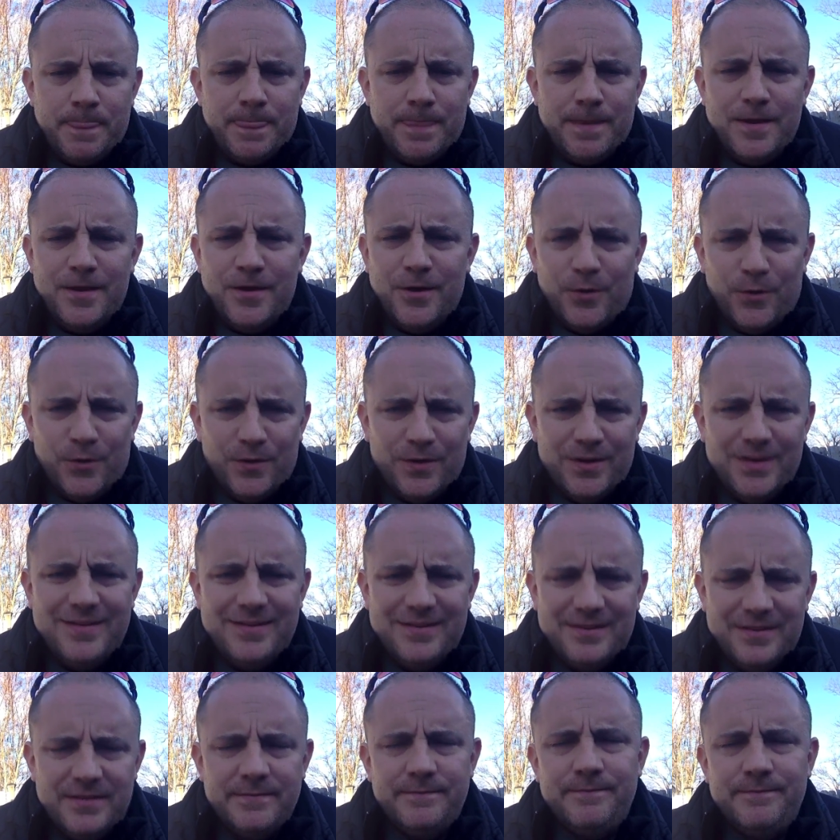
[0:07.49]
You know,
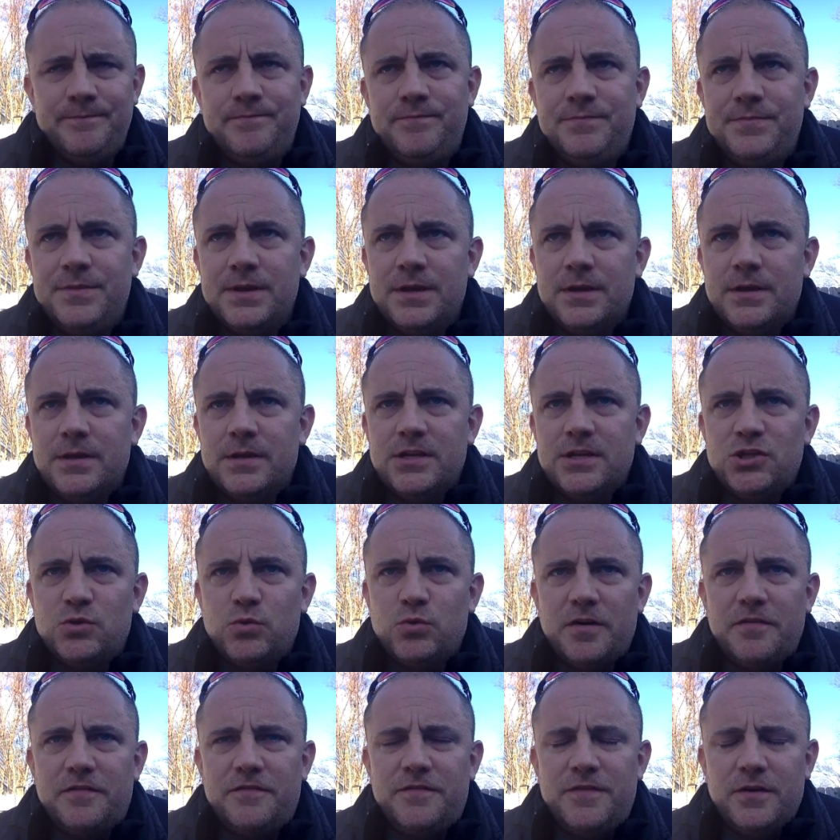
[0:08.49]
do
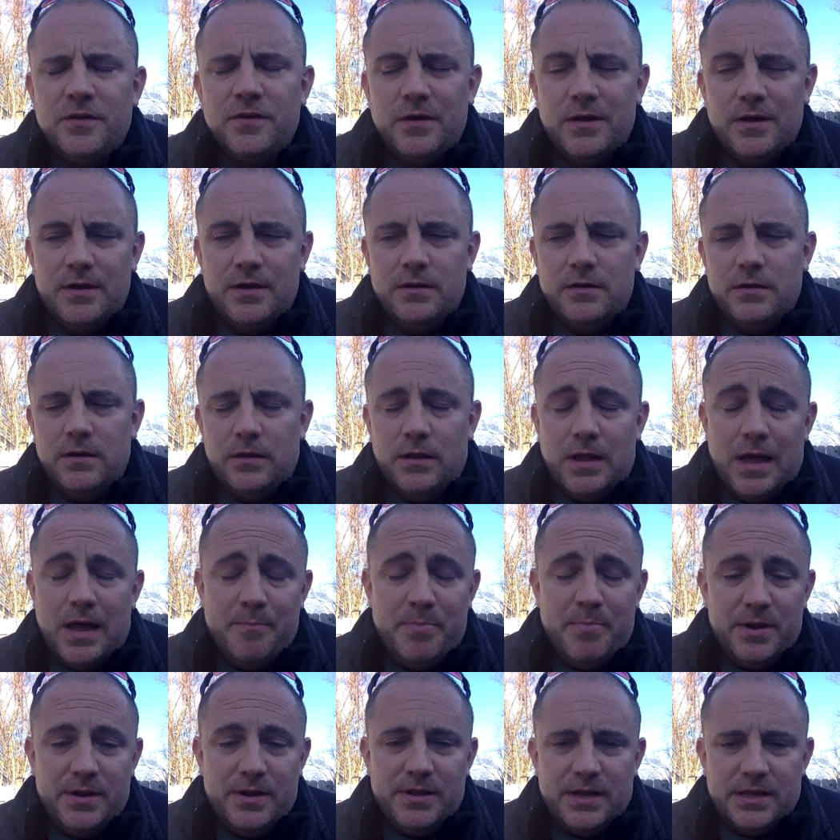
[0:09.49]
I feel a lot
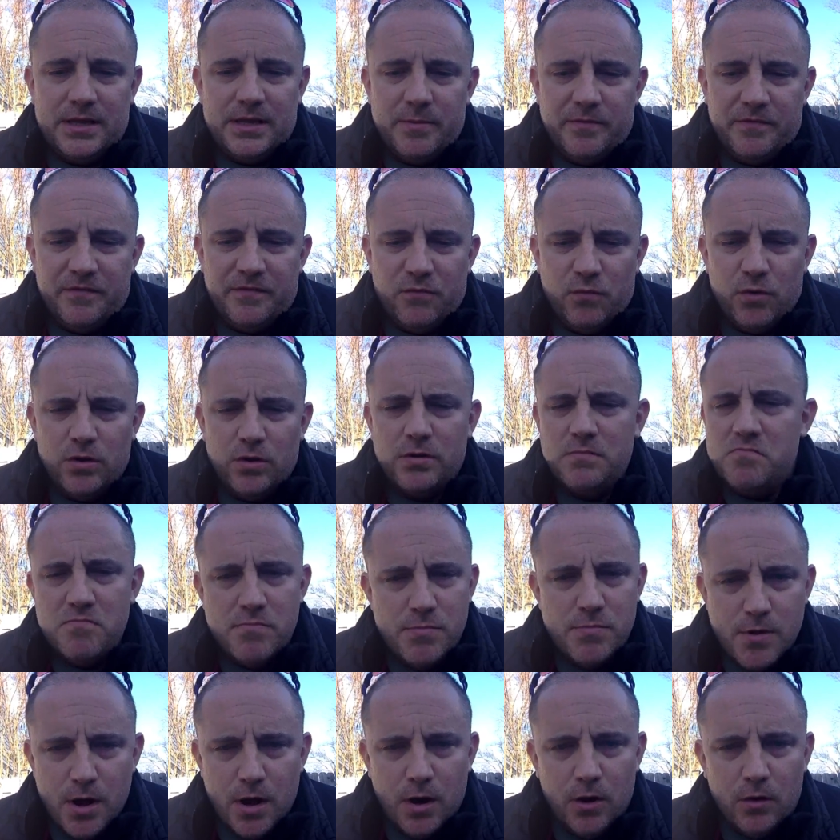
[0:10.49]
better than I did before?
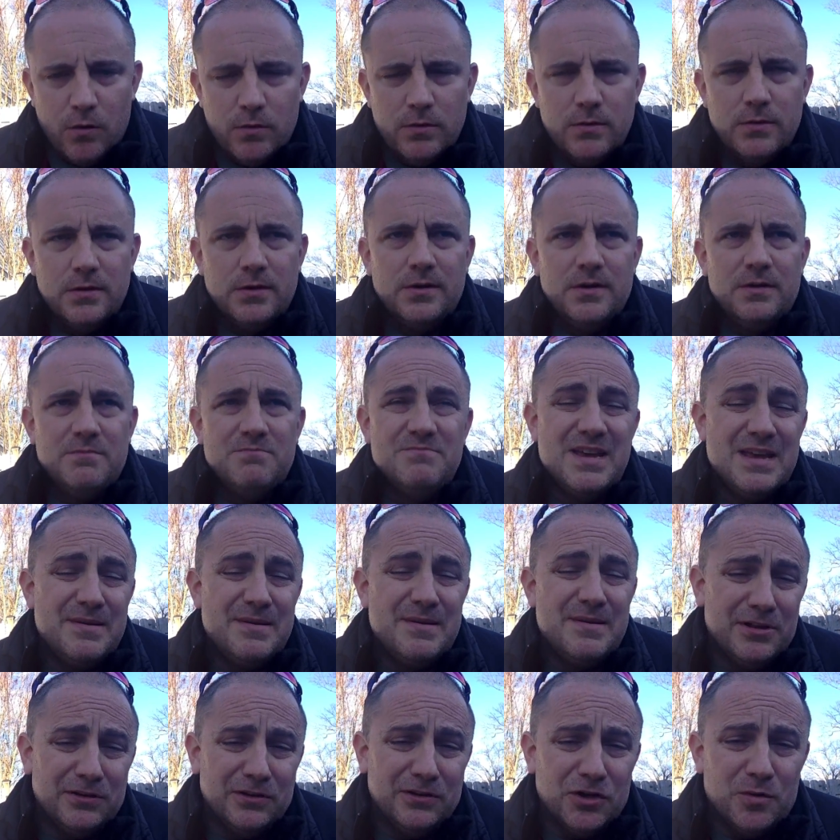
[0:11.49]
No,
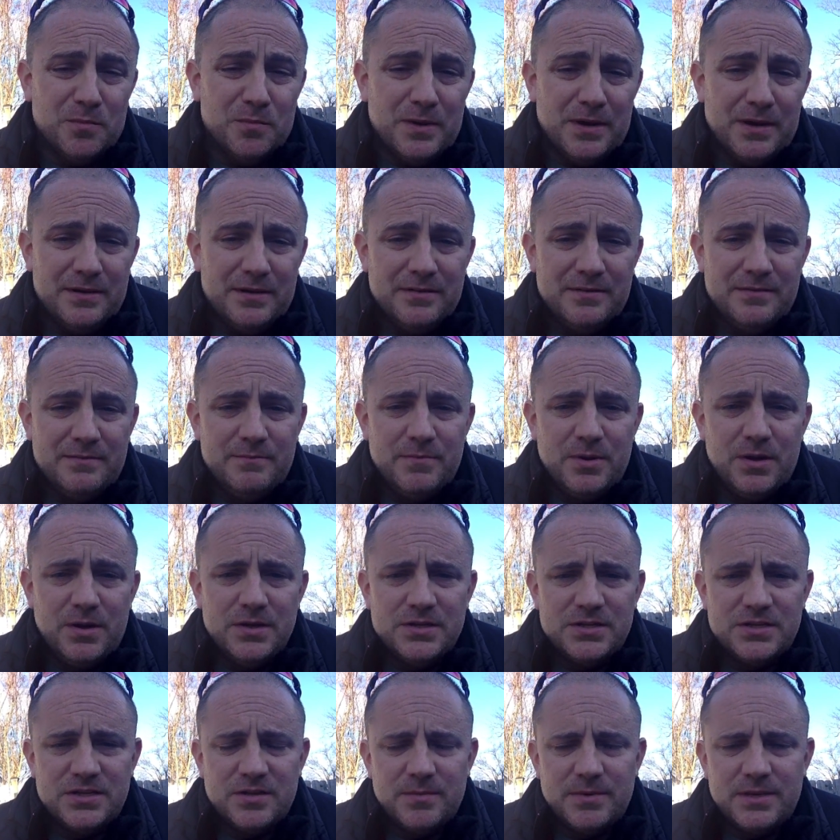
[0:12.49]
maybe a little bit,
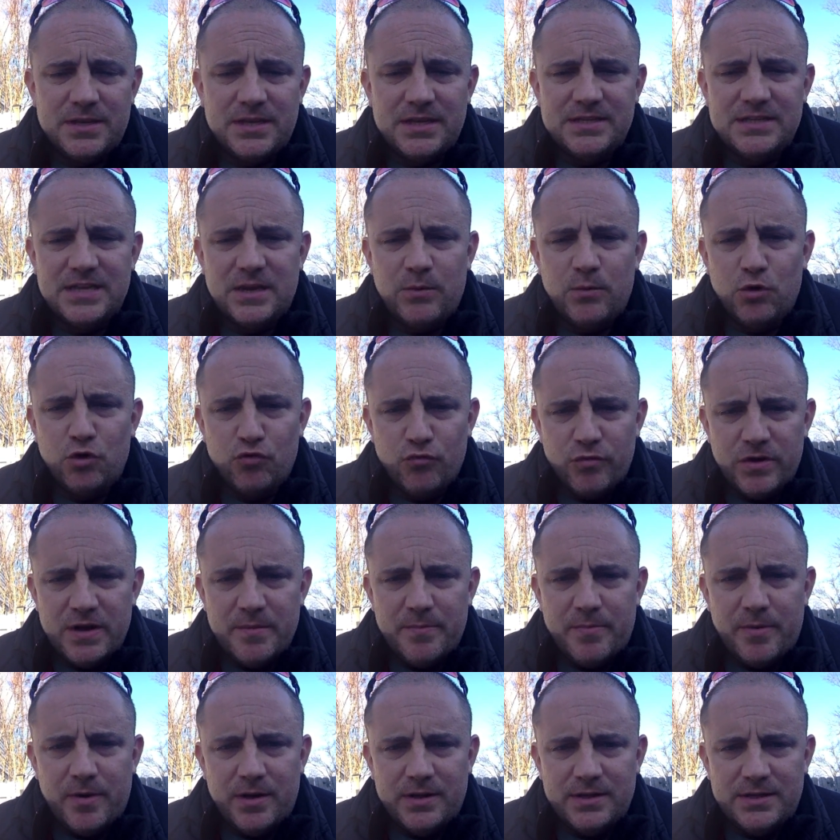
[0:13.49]
because some things that I agreed
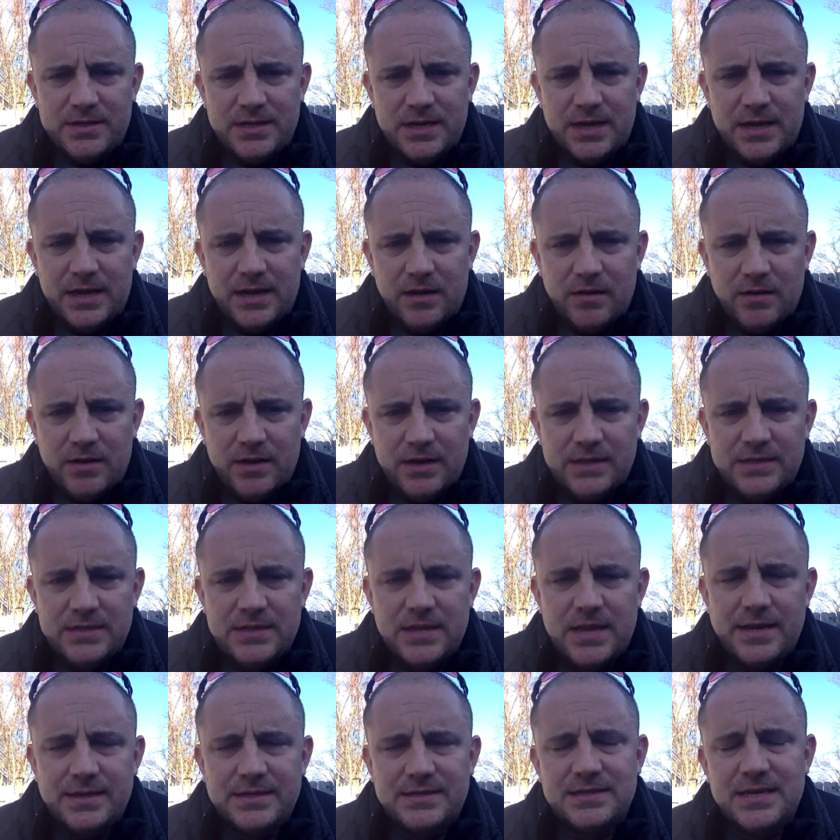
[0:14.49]
upon today, and I'll get into
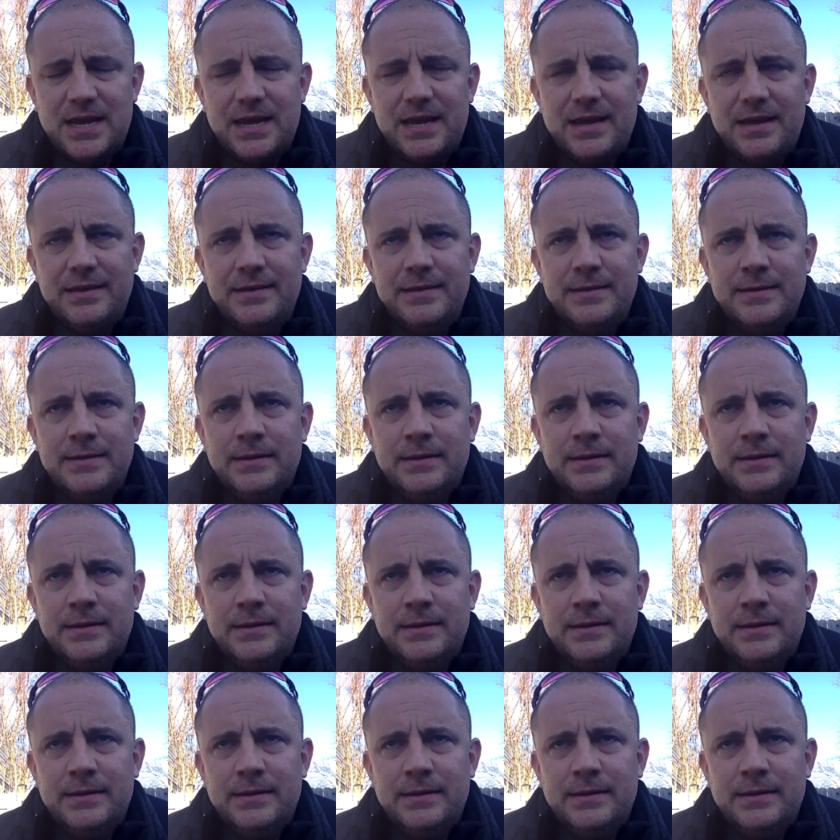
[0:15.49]
that in a second.